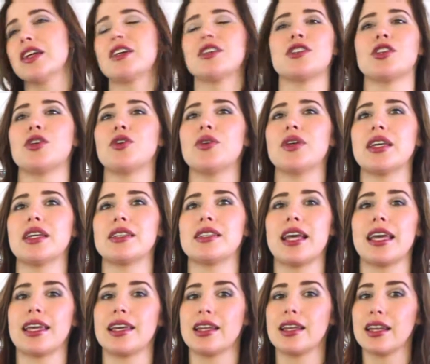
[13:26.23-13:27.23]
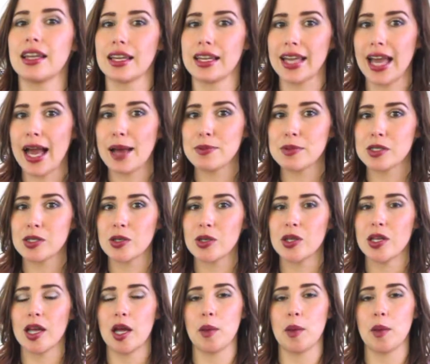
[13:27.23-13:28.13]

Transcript: so you can take it in a capsule,